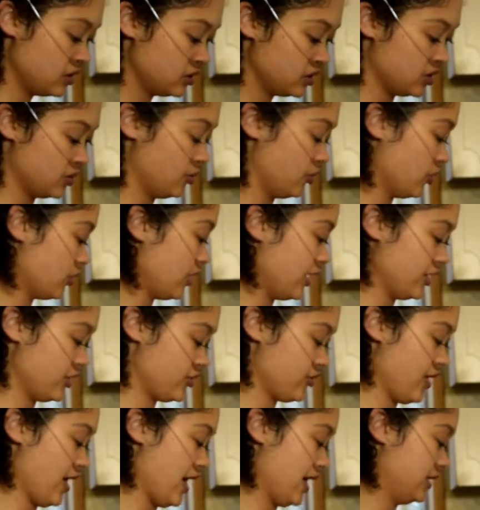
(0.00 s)
The more I
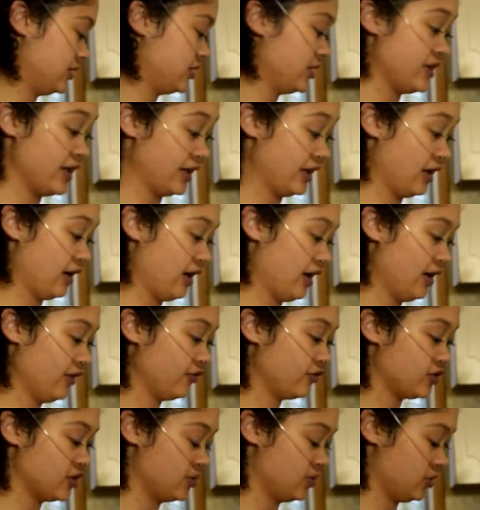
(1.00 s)
try to get it off,
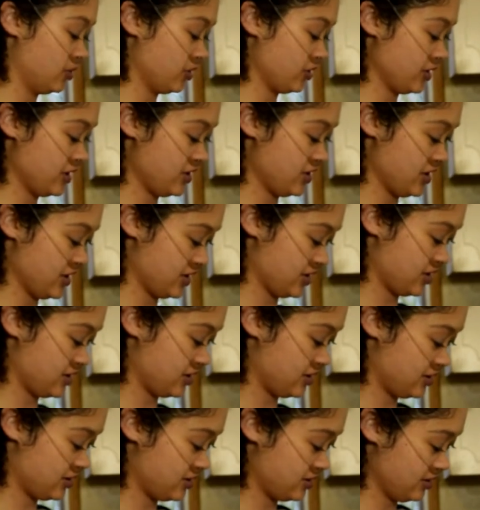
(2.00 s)
the more it just
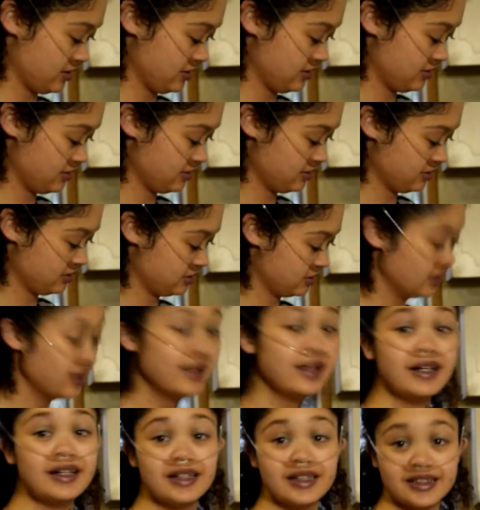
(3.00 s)

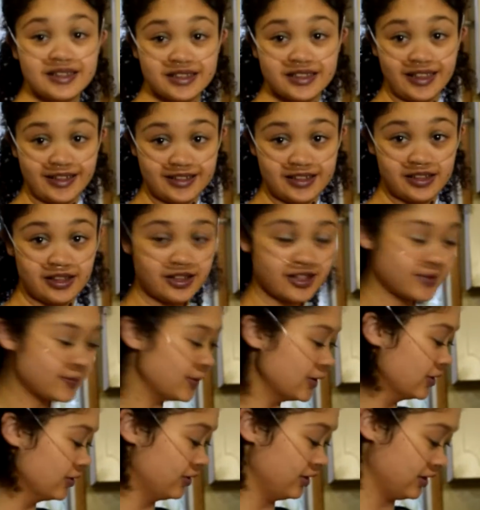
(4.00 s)
sticks to the
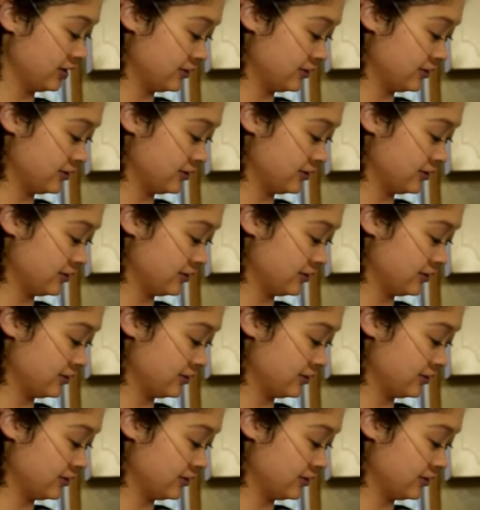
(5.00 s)
spoon.